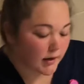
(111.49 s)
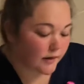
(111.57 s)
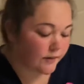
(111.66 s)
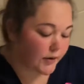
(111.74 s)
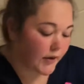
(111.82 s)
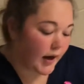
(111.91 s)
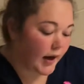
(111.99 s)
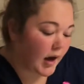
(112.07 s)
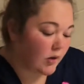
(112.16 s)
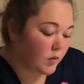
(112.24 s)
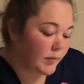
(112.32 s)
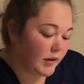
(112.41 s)
For that,
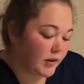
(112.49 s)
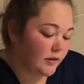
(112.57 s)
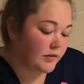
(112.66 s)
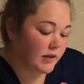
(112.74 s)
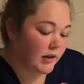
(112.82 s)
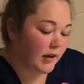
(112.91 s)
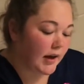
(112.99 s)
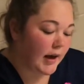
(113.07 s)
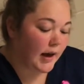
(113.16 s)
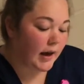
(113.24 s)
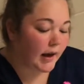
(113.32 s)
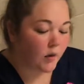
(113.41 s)
I will be using
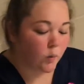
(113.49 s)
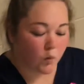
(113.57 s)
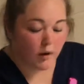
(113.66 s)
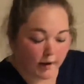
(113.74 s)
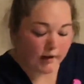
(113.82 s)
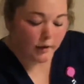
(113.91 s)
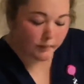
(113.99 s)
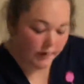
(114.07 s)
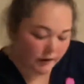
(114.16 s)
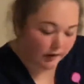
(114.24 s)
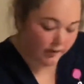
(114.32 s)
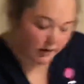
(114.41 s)
a 1
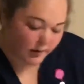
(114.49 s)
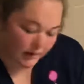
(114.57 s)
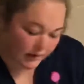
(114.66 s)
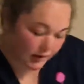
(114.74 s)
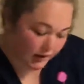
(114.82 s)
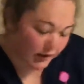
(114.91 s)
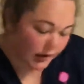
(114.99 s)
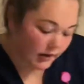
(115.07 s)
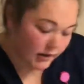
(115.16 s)
milliliter